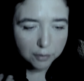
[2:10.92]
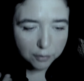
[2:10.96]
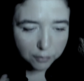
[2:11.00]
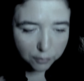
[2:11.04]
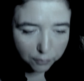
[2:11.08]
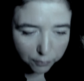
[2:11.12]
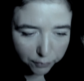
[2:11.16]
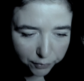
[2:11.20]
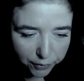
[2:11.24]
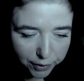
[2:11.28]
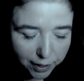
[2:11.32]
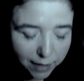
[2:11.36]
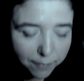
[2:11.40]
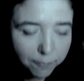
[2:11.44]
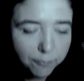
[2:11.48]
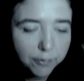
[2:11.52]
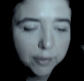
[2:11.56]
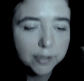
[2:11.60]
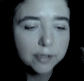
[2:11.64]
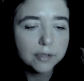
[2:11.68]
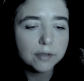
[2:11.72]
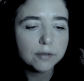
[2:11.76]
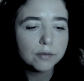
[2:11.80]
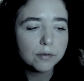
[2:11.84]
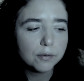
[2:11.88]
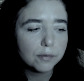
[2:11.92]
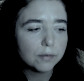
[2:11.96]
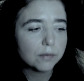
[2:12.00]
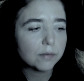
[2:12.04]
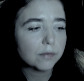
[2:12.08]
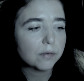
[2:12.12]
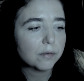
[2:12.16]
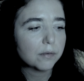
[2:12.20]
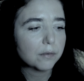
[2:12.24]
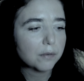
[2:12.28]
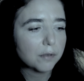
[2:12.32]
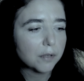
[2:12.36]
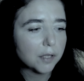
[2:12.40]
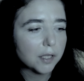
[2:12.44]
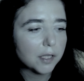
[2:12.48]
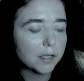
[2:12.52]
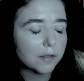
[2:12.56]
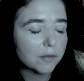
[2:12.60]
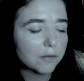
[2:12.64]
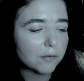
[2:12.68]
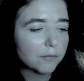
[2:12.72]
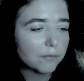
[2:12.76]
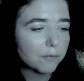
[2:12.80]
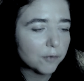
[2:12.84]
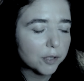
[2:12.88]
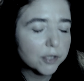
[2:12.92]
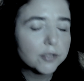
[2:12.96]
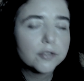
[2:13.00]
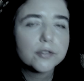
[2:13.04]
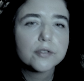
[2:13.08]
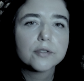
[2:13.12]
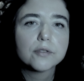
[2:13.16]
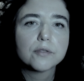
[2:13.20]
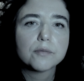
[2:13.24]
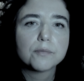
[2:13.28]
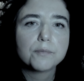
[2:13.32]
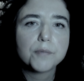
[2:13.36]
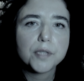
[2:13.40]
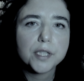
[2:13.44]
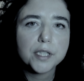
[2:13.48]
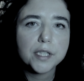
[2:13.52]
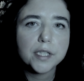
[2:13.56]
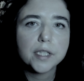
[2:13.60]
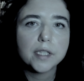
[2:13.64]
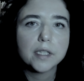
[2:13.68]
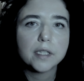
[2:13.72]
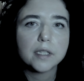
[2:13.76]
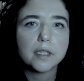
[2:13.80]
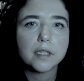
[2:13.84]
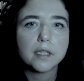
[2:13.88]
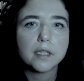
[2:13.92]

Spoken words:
to someone who wants to be